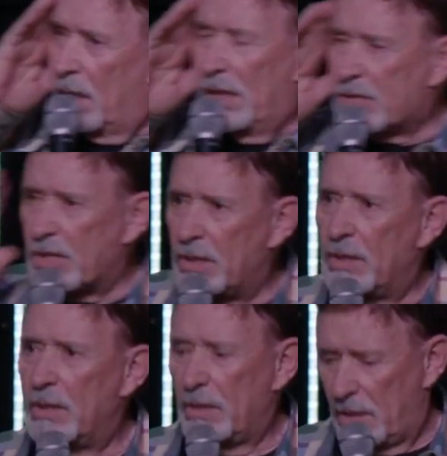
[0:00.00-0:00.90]
Listen,
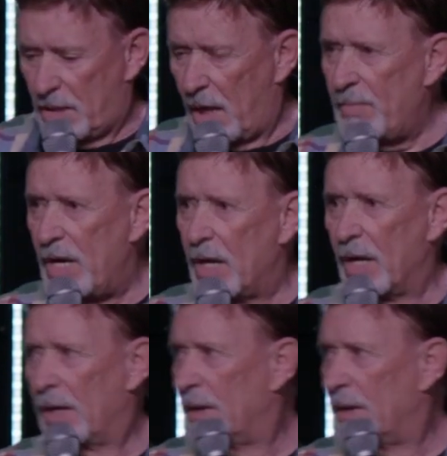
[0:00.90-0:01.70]
come here.